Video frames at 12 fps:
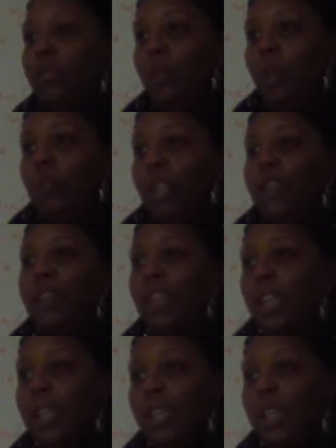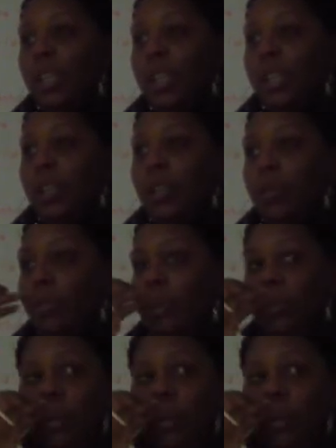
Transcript: you know, live good, then what are you